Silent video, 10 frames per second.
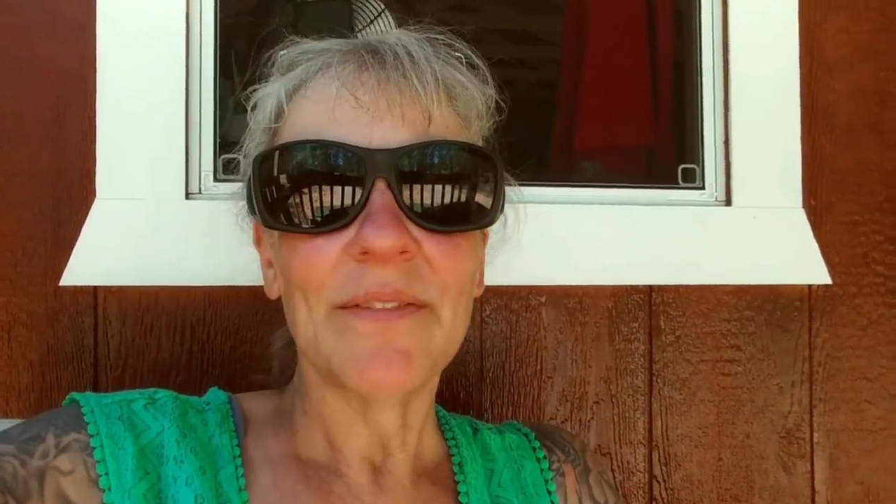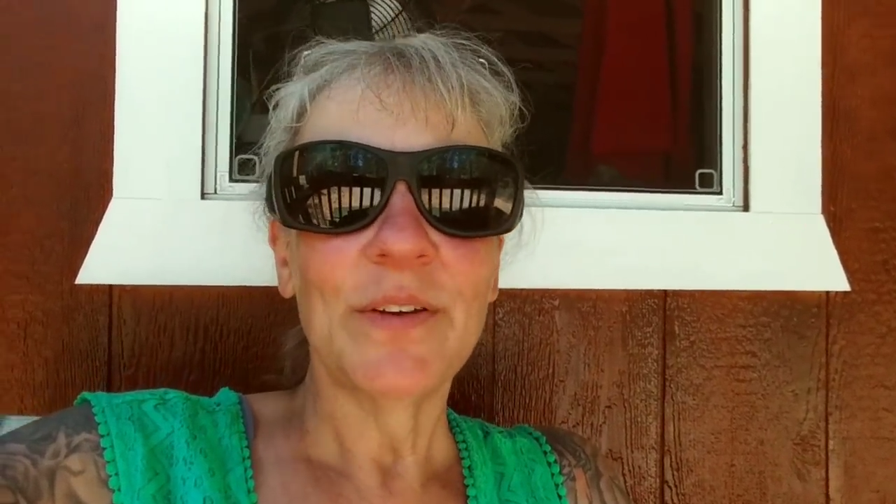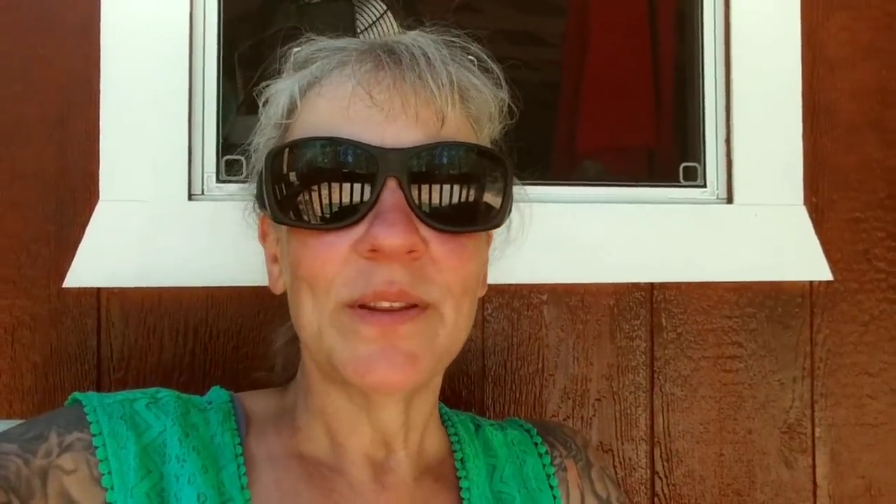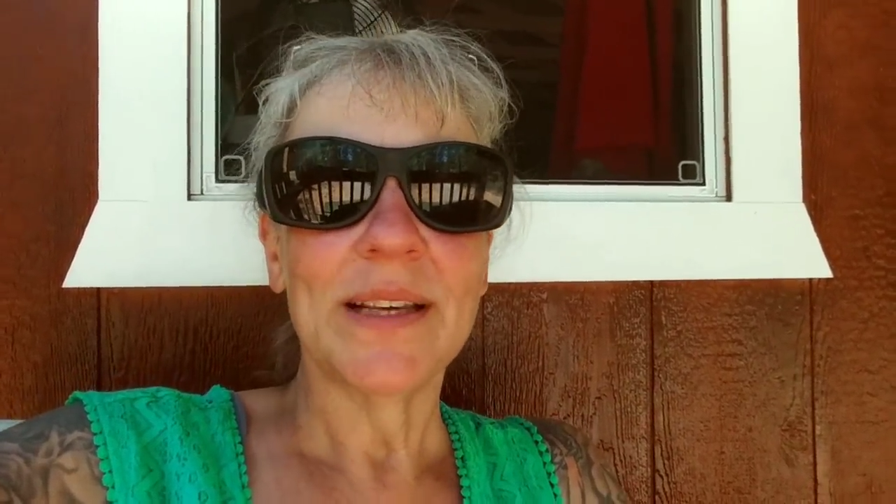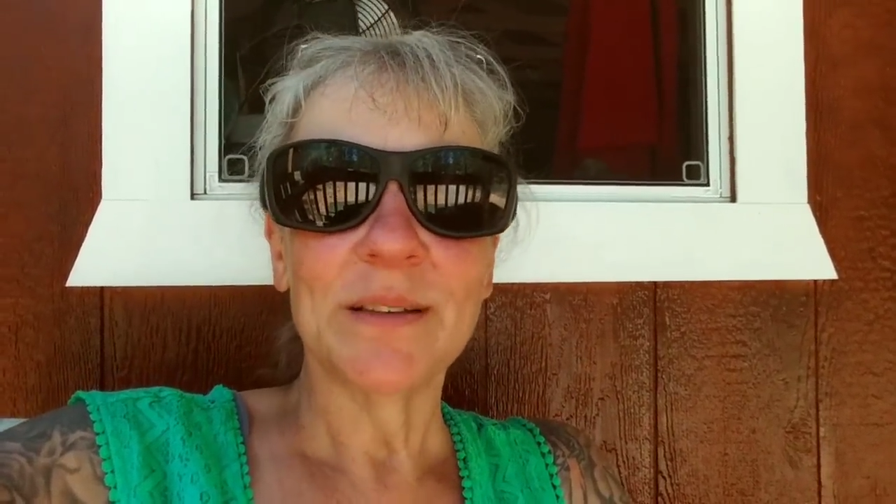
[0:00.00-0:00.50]
a
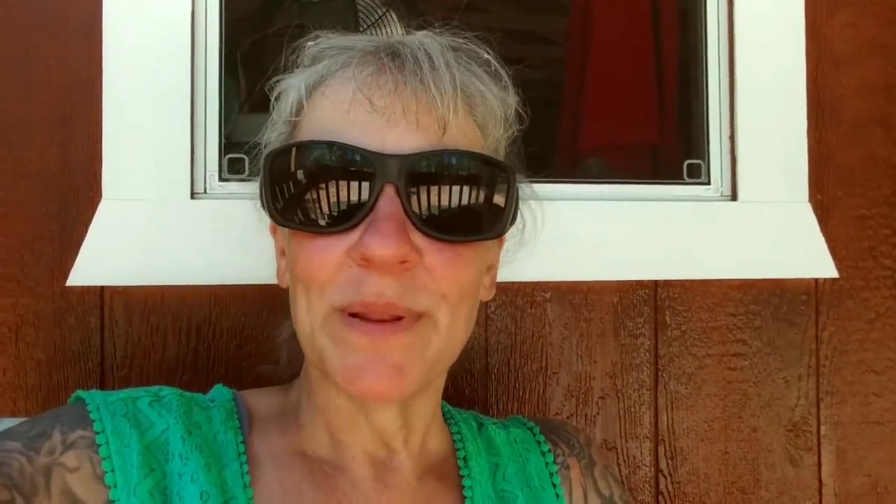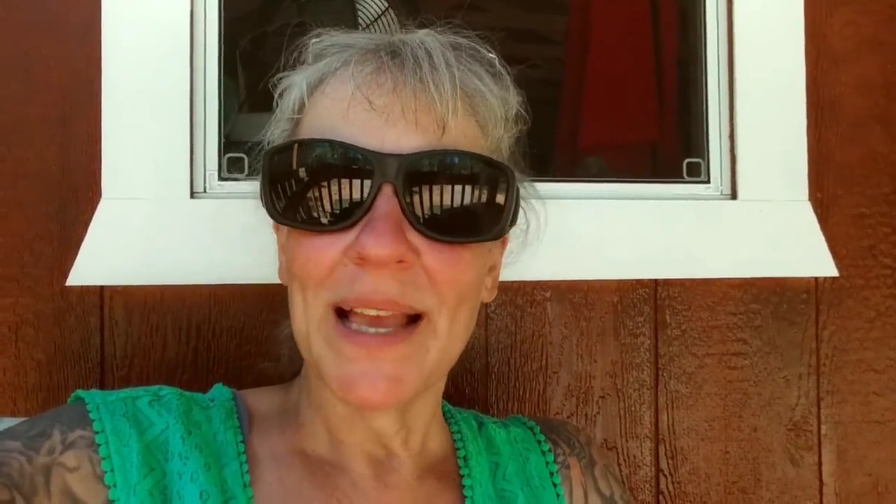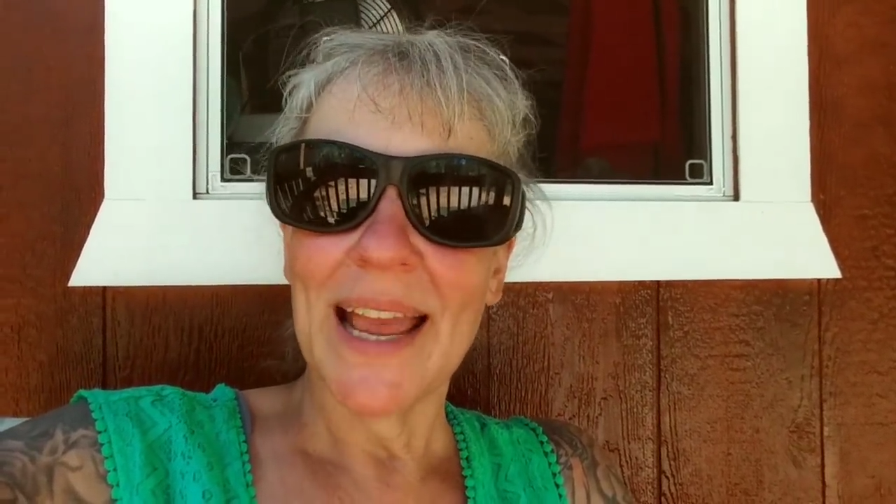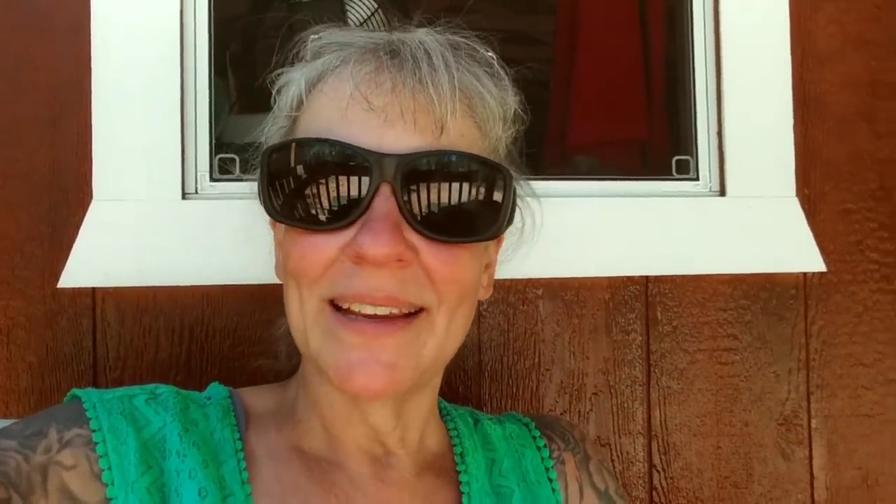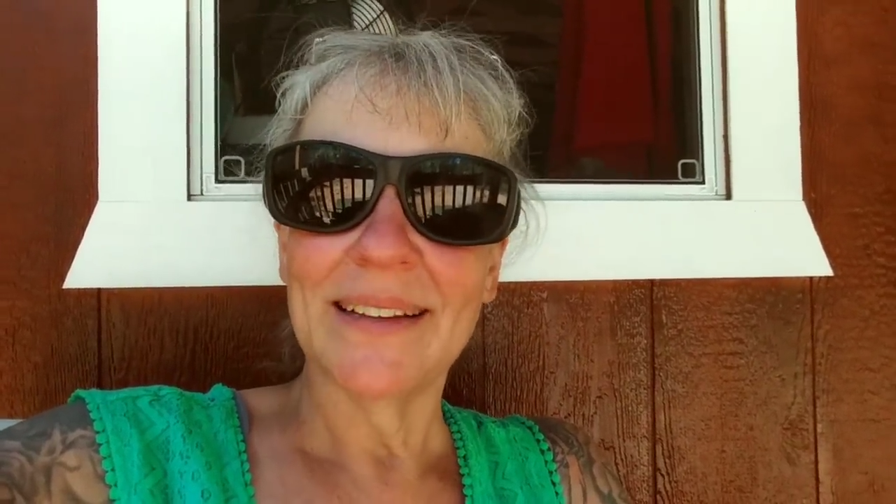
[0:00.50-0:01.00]
few things
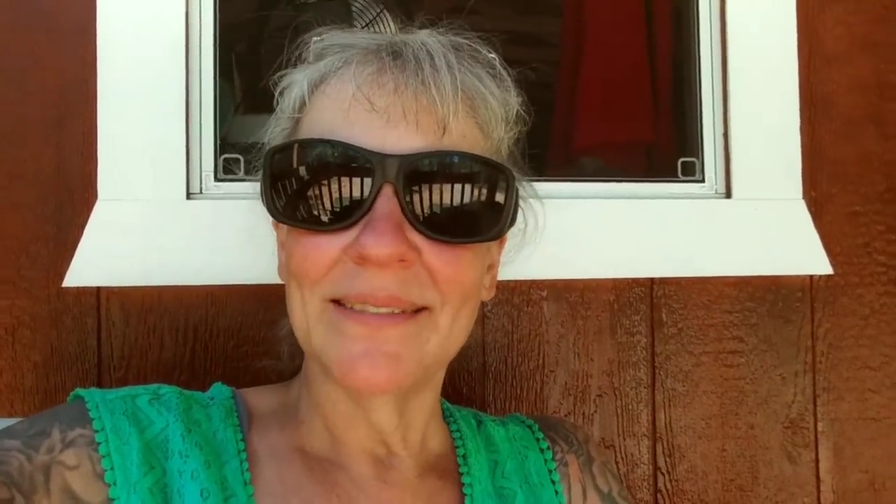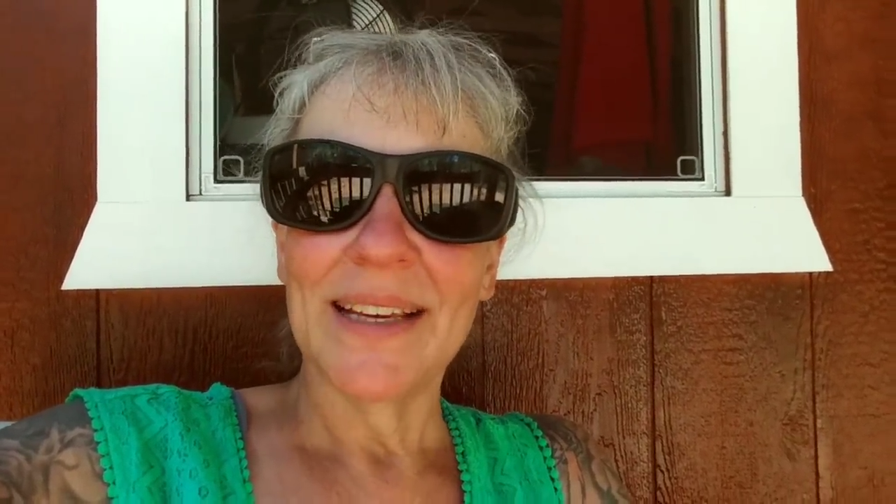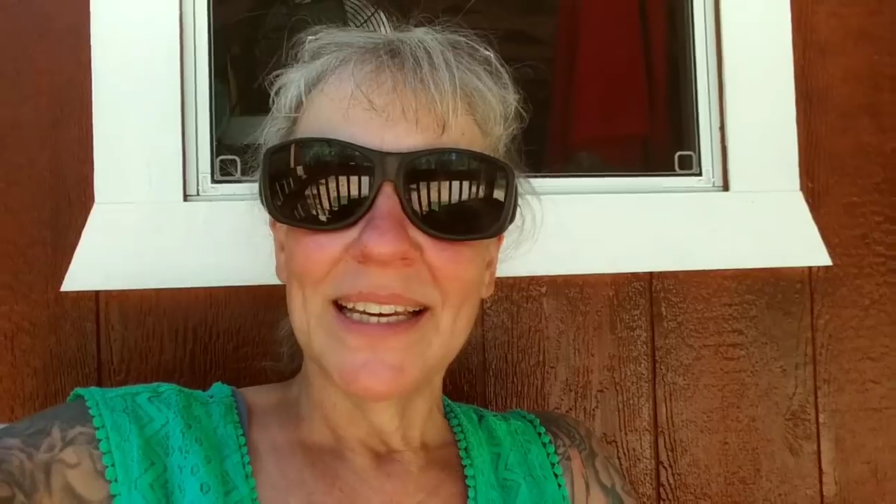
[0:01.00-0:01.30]
planted.